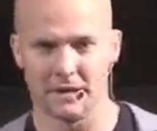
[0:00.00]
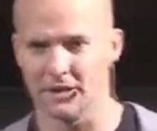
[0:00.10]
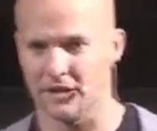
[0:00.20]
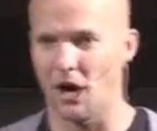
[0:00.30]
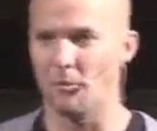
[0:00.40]

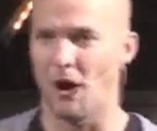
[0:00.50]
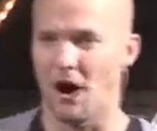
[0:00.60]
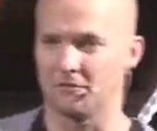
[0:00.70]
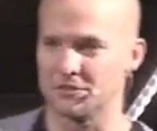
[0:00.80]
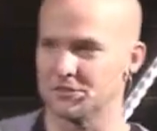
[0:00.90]
like hub
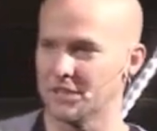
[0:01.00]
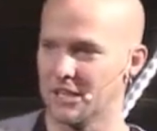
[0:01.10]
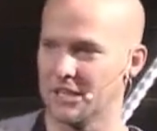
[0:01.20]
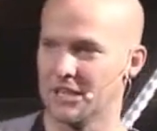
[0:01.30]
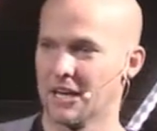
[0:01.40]
office
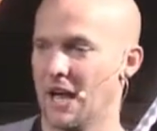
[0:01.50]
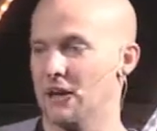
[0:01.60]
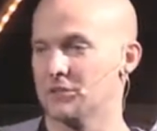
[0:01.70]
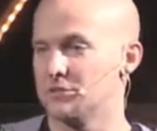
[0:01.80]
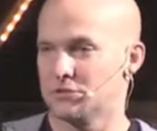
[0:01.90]
thing, and,
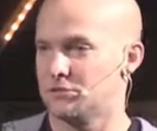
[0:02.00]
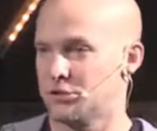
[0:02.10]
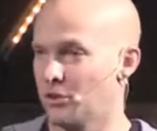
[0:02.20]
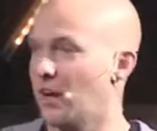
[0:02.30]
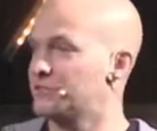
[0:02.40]
and
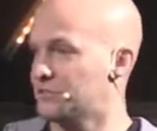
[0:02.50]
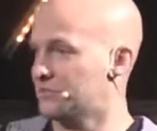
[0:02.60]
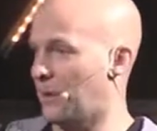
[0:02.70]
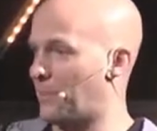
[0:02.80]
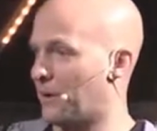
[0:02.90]
sure enough,
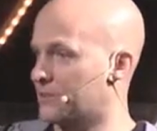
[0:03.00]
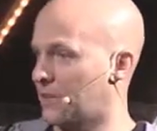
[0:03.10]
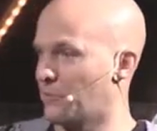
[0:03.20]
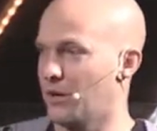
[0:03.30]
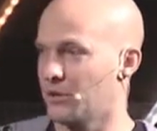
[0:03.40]
my parents
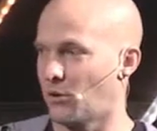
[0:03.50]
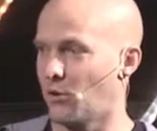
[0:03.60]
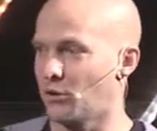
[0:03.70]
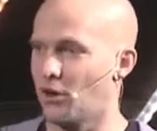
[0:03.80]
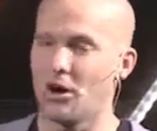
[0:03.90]
come around the
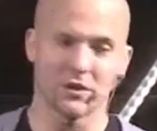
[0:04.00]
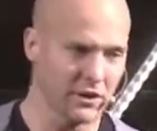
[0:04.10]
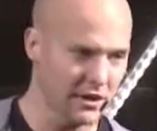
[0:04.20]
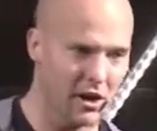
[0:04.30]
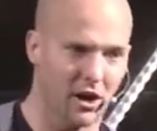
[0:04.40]
corner, oh,
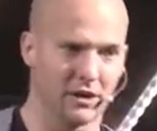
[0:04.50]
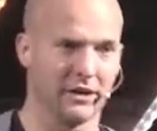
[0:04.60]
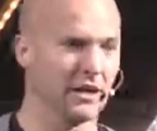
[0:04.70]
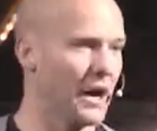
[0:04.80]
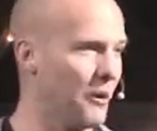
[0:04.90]
there they are, and
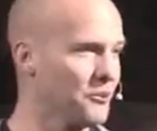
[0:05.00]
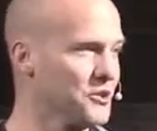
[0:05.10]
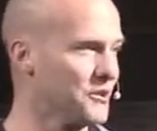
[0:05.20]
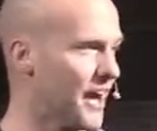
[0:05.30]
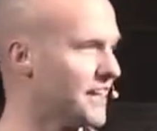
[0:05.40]
I'm
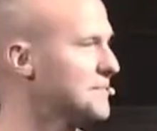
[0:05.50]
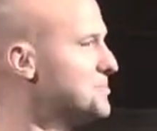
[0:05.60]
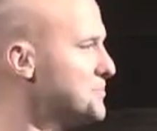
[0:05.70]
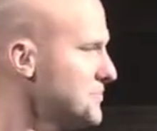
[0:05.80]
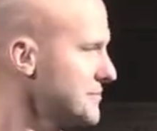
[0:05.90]
reunited.
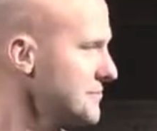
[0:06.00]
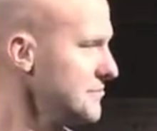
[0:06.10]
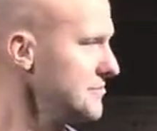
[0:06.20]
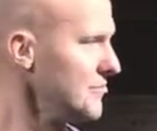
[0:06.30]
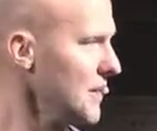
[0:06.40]

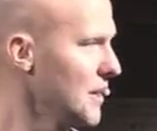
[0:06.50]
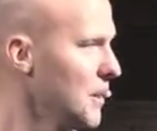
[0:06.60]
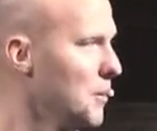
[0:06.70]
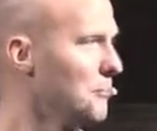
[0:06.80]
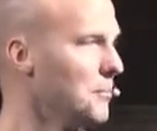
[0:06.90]

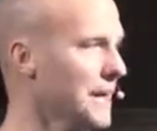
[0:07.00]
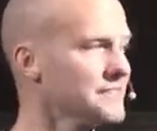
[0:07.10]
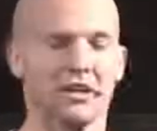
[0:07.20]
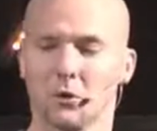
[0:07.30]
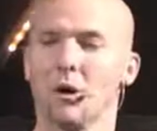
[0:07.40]
But I'll
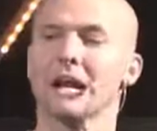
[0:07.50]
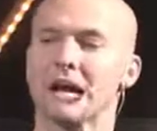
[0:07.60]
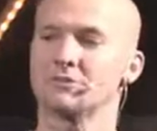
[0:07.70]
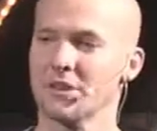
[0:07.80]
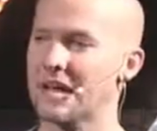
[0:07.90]
tell you what,
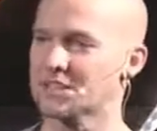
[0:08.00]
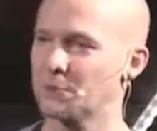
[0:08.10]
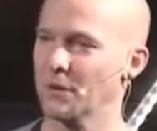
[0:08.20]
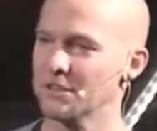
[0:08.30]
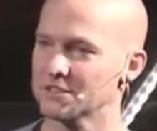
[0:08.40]
after that
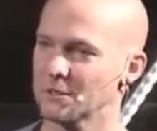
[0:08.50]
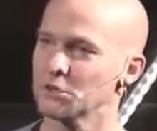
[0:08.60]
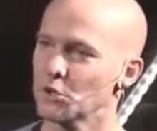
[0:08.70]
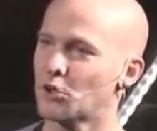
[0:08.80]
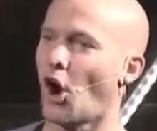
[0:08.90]
experience, there was a
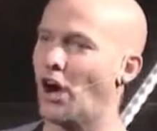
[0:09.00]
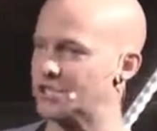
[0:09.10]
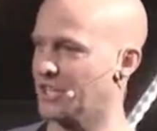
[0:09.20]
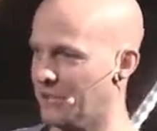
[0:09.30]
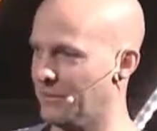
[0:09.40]
little
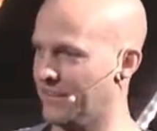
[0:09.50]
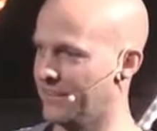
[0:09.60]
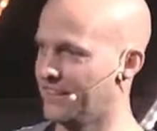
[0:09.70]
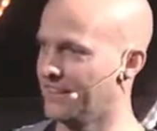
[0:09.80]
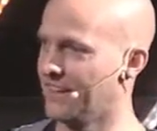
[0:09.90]
caution in me.
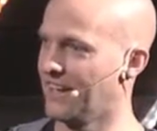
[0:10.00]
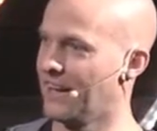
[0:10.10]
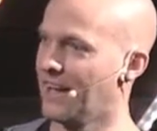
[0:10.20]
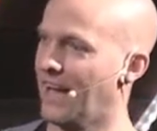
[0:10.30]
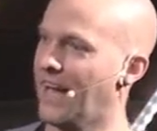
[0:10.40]

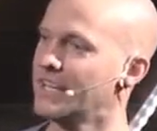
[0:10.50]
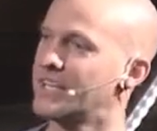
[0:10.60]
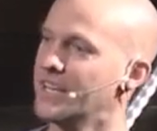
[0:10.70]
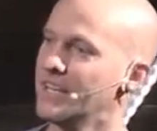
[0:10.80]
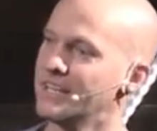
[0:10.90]
Hey,
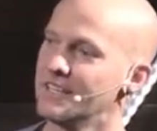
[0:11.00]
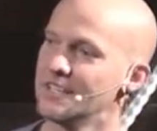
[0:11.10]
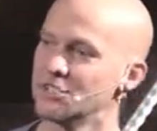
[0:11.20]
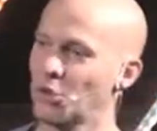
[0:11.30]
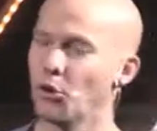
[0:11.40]
kid,
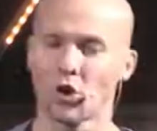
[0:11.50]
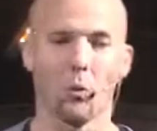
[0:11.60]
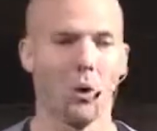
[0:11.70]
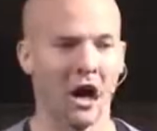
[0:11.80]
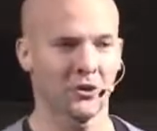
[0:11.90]
don't go
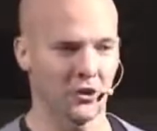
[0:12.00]
wandering